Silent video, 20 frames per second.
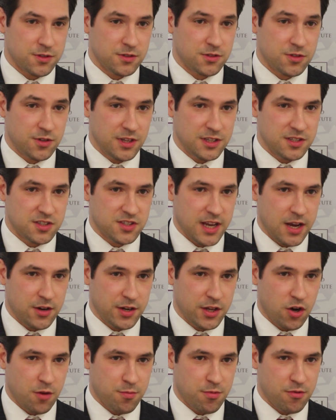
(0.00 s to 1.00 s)
to this
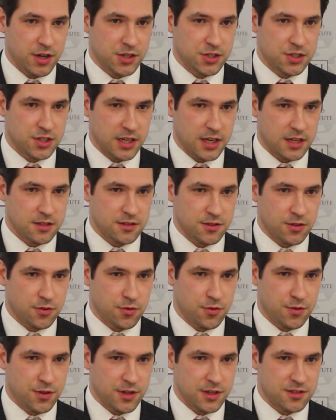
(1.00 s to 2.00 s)
Saudi operation against the
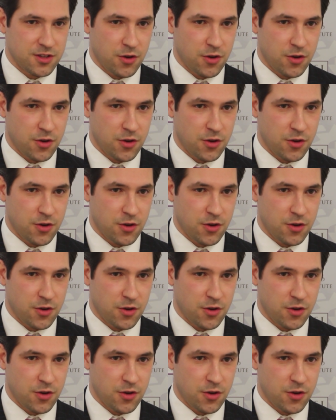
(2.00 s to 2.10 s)
Houthis.